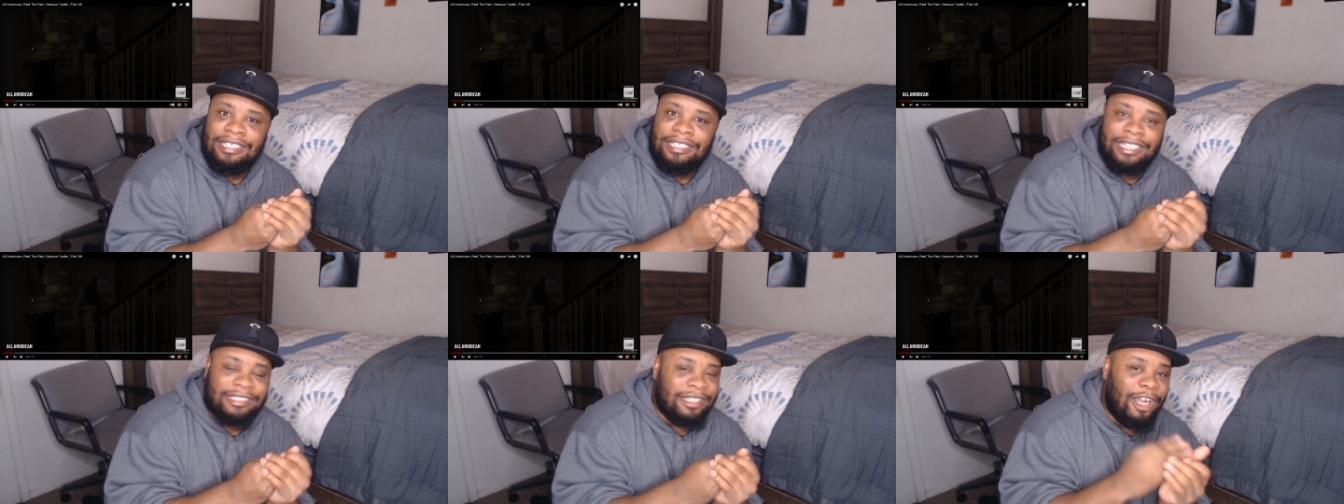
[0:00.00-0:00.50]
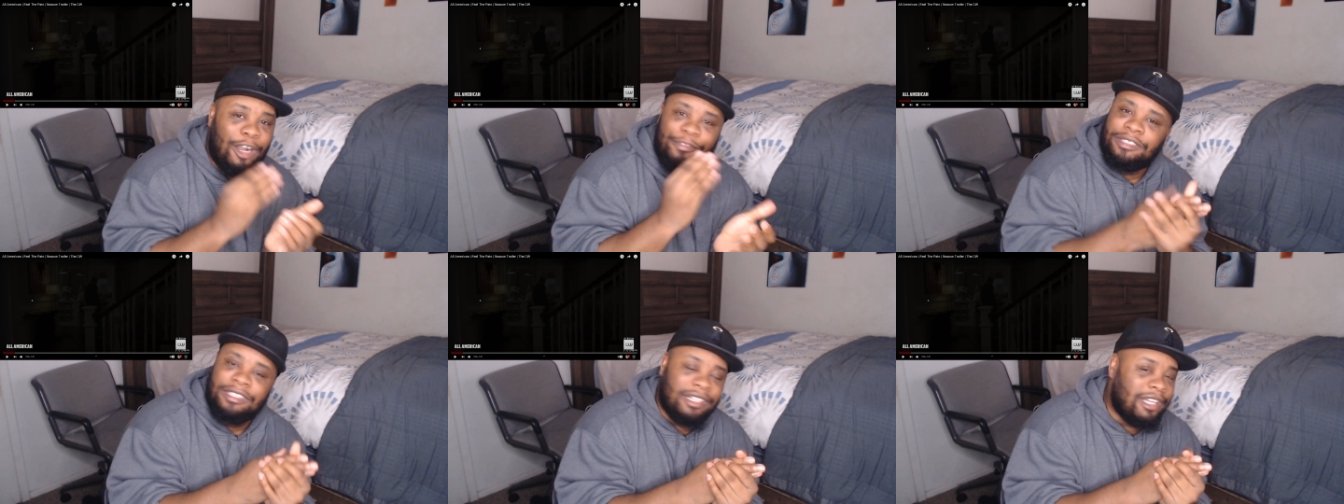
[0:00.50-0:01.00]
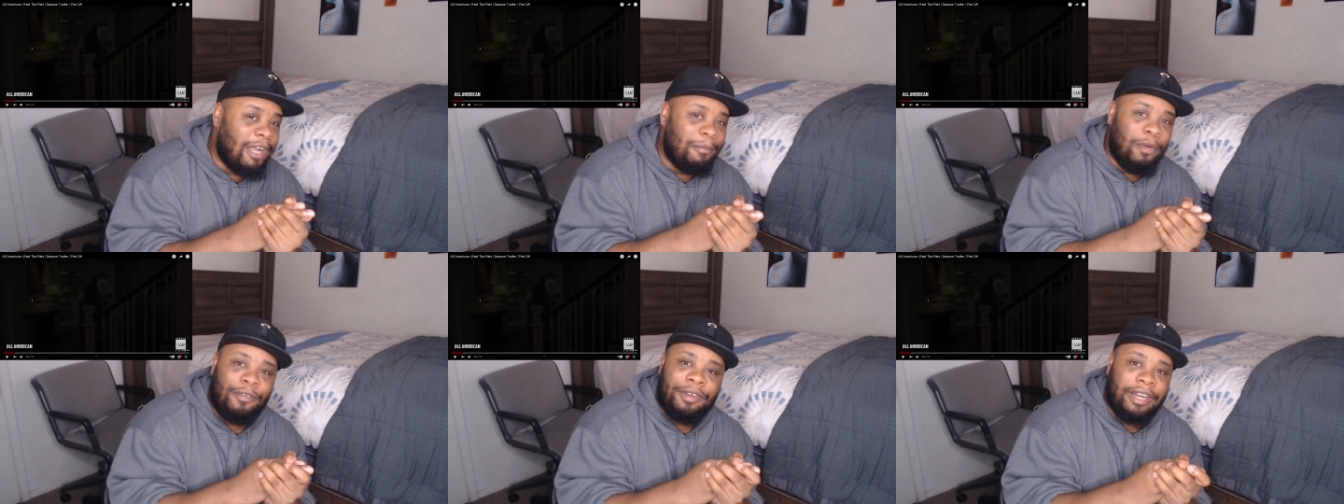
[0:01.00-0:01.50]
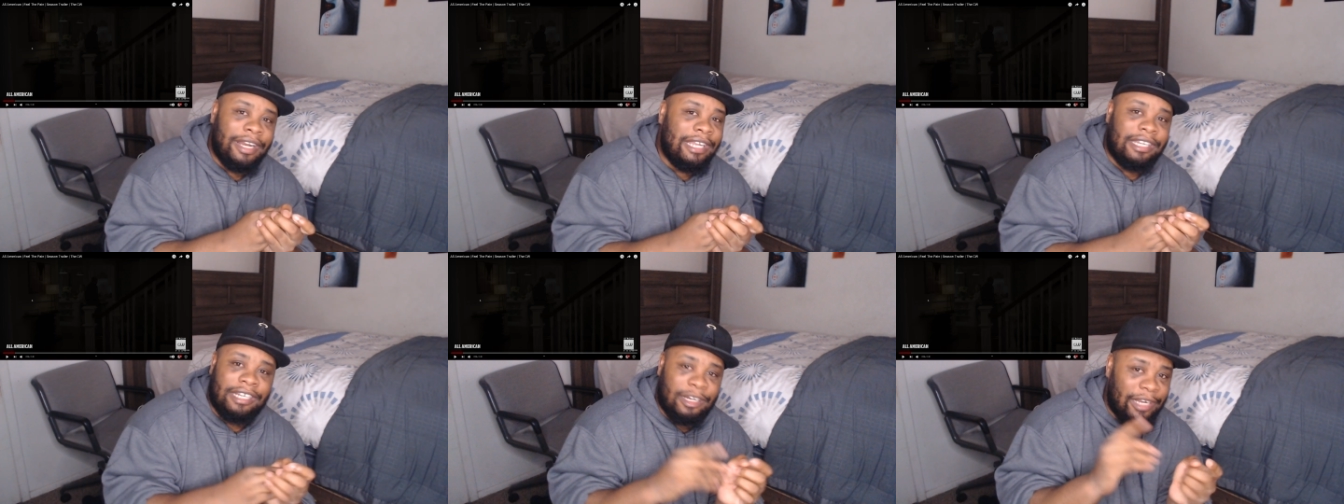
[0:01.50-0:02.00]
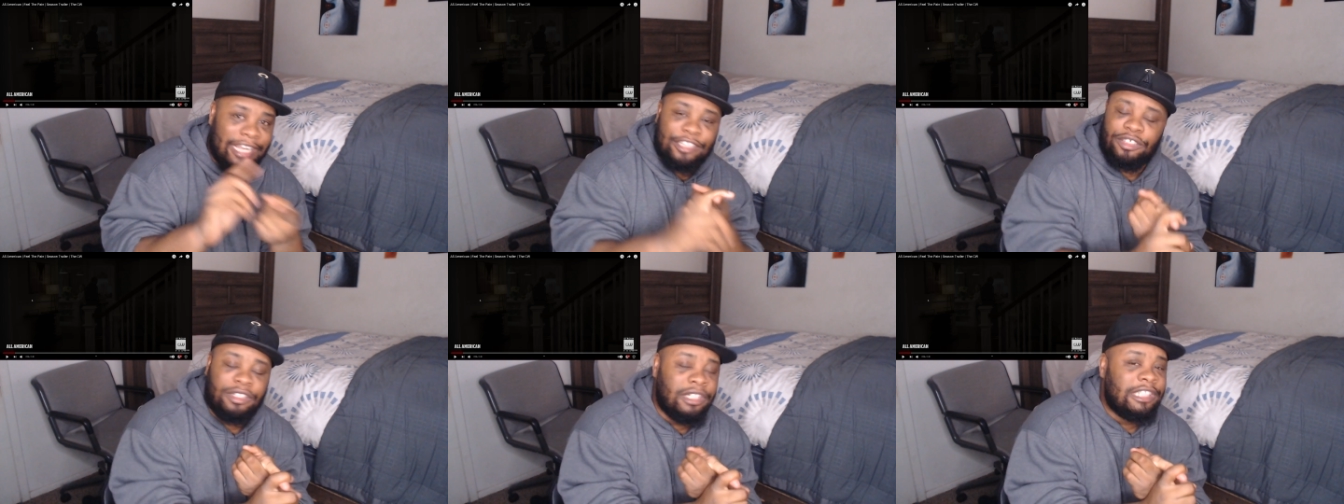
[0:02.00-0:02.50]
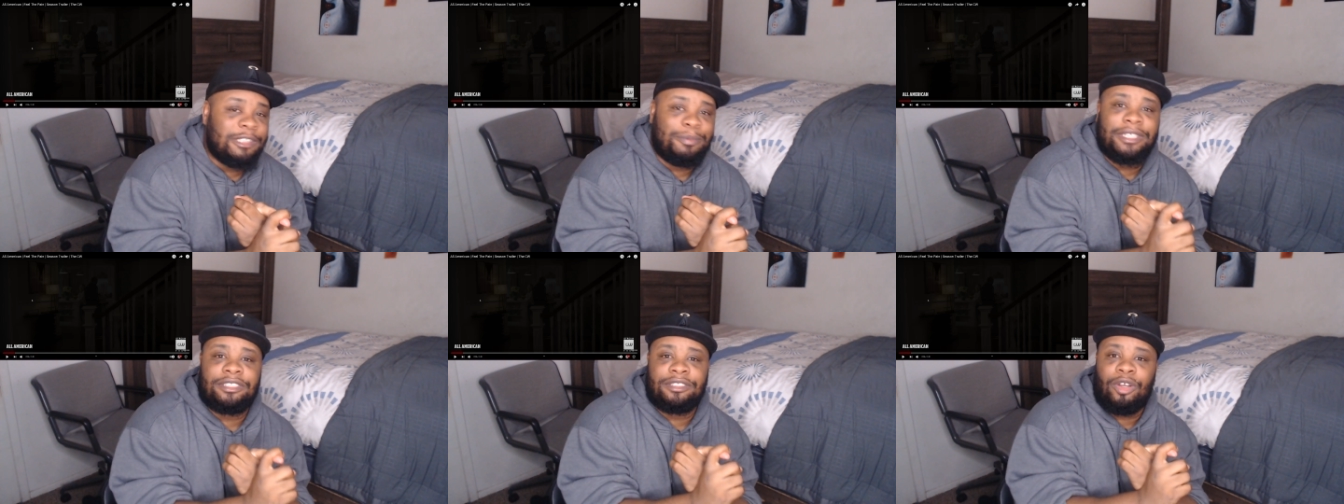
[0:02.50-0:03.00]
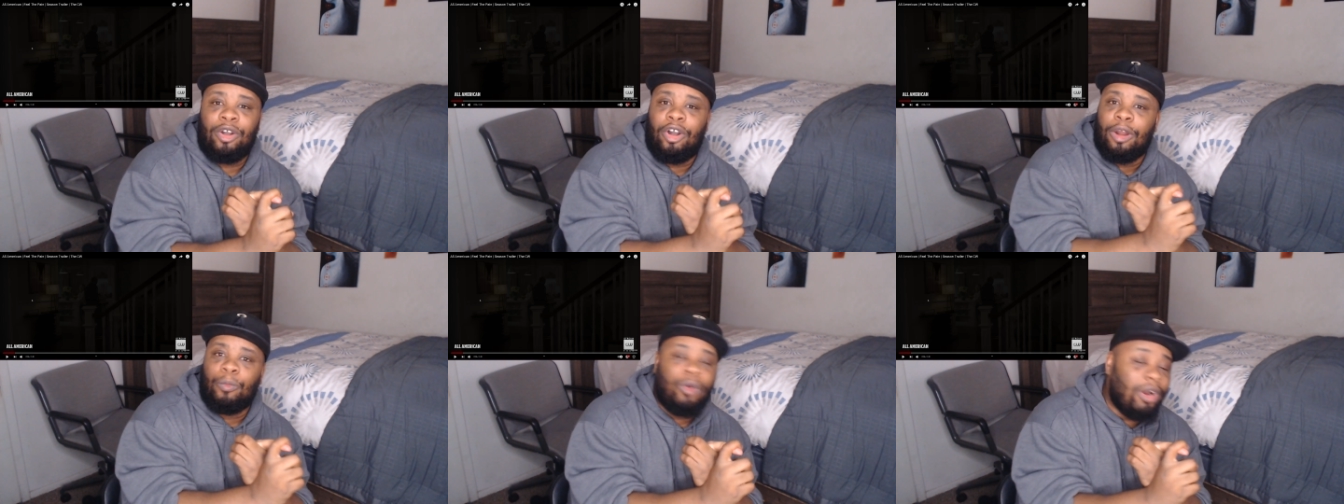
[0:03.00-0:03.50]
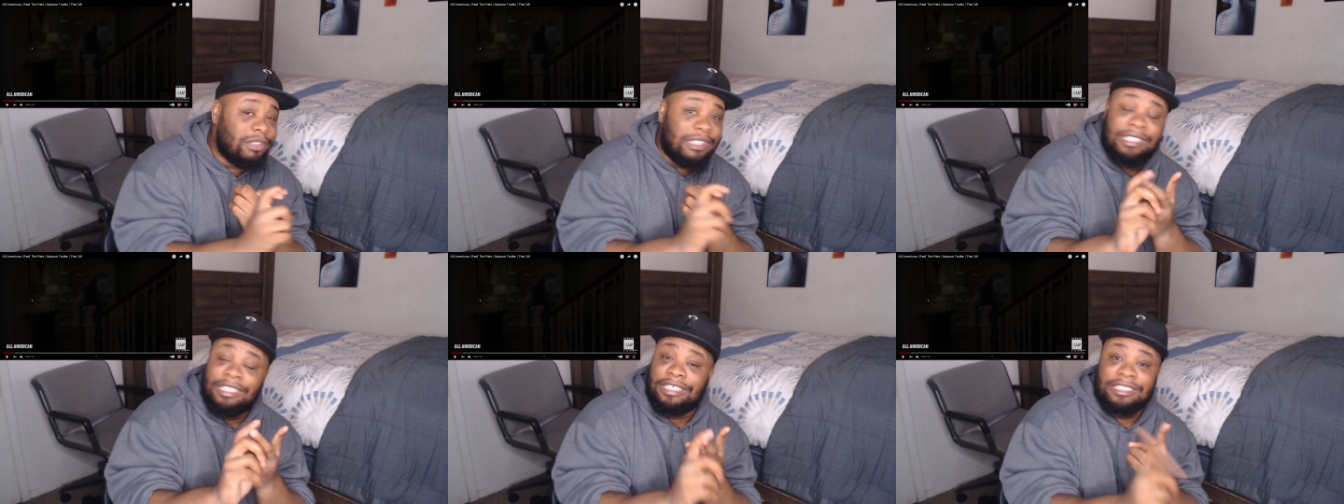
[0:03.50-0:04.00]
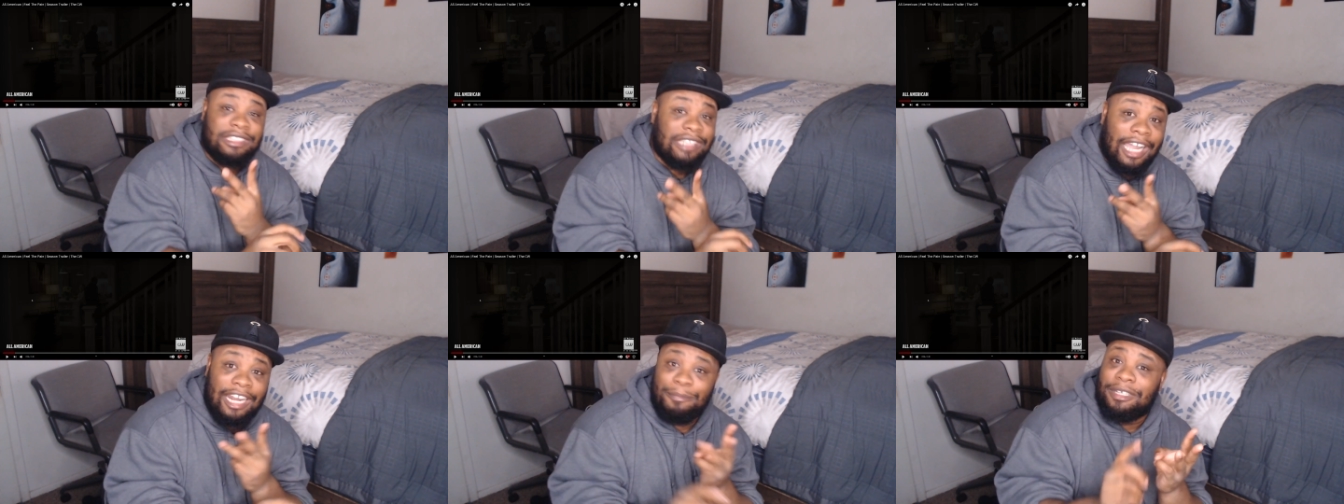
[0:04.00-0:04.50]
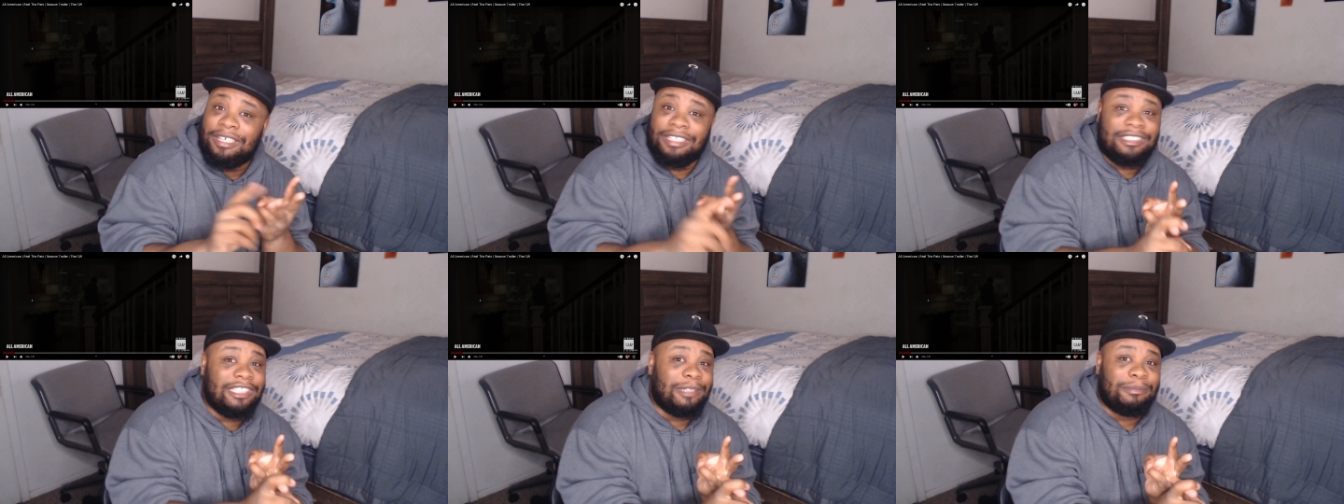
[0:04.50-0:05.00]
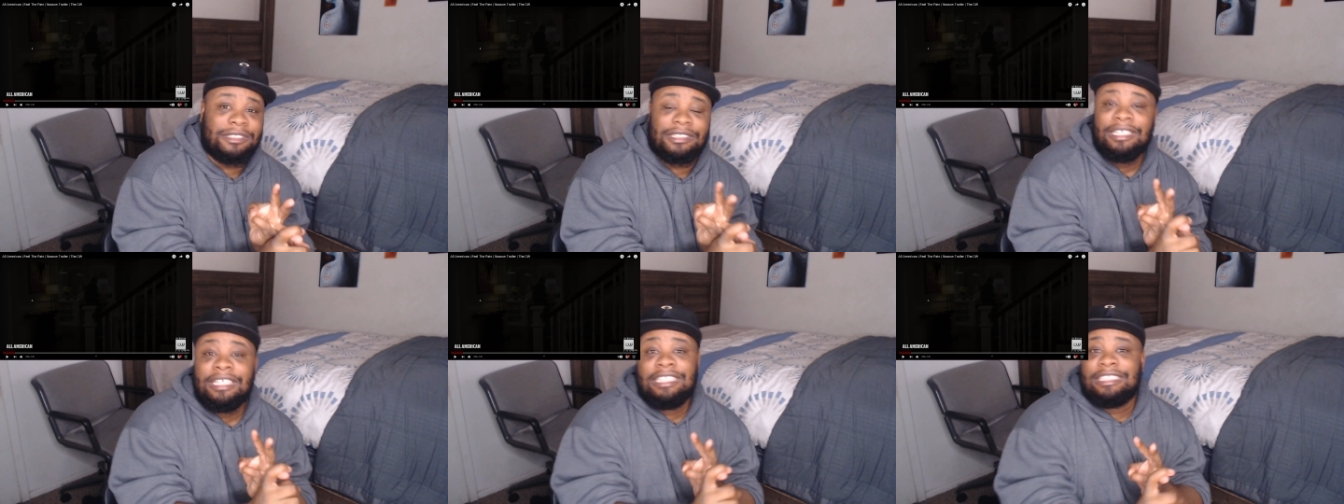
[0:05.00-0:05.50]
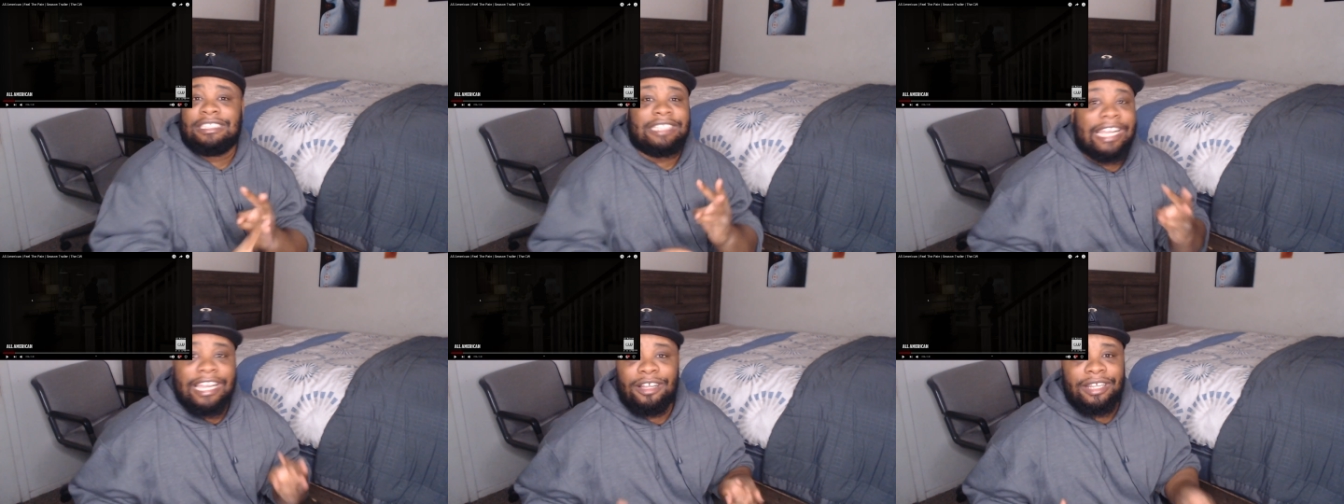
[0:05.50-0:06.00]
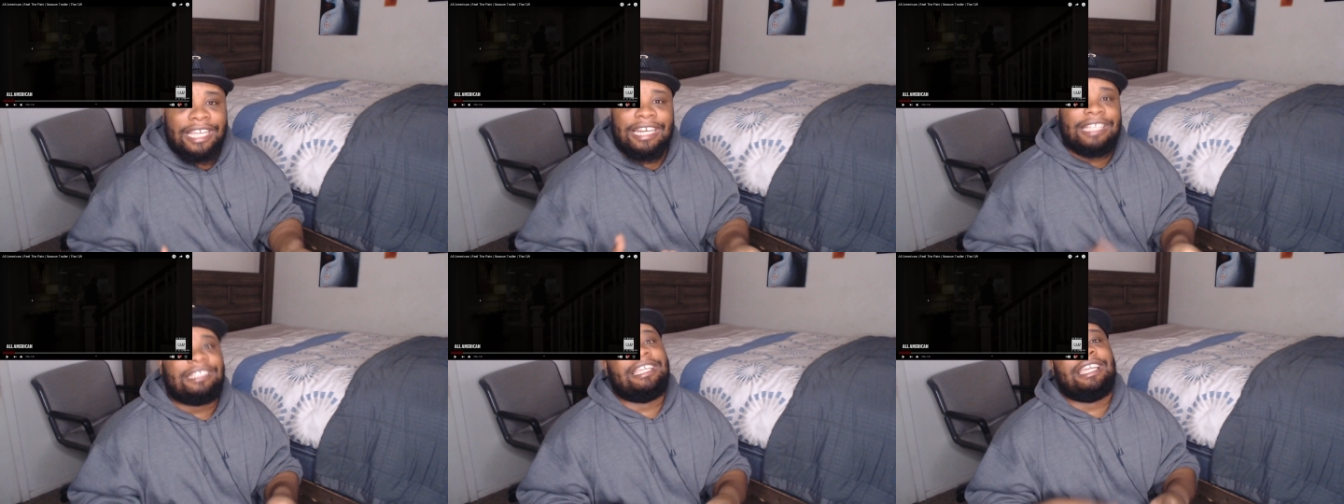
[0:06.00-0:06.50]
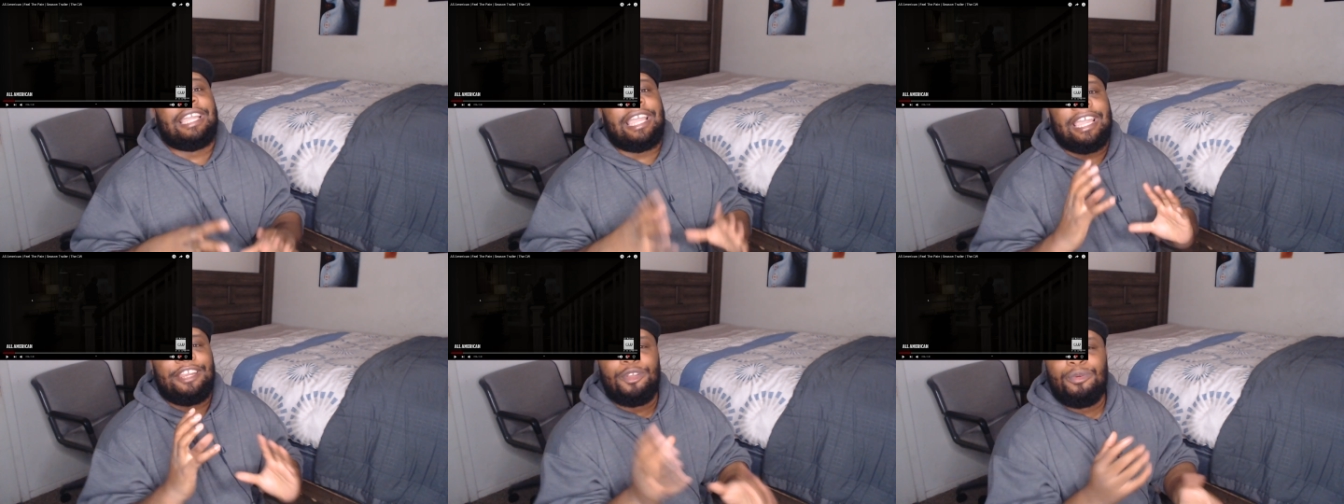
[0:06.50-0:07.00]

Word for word: Like the officer could come over there, he could have injured Spencer's arm worse. He could have shot him. He could have took him to jail. Anything, and you